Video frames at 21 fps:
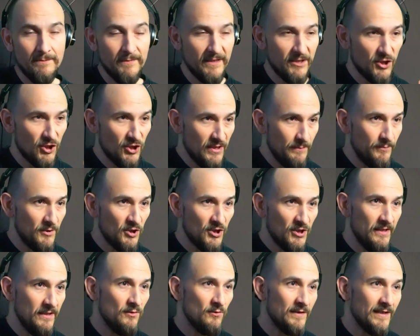From the
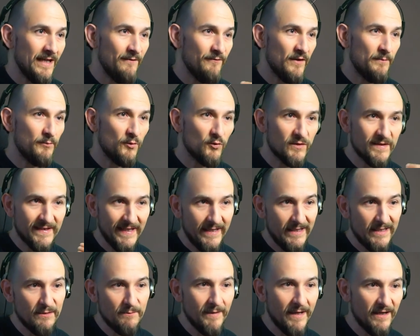combo bait with the mayfly
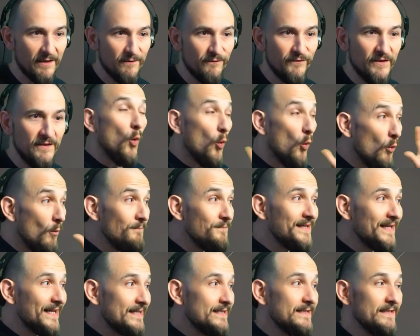nymph on,
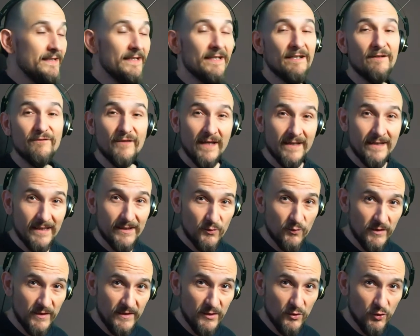it gets even
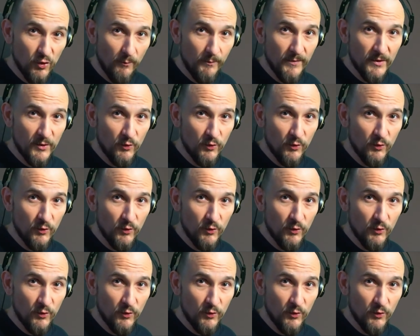better.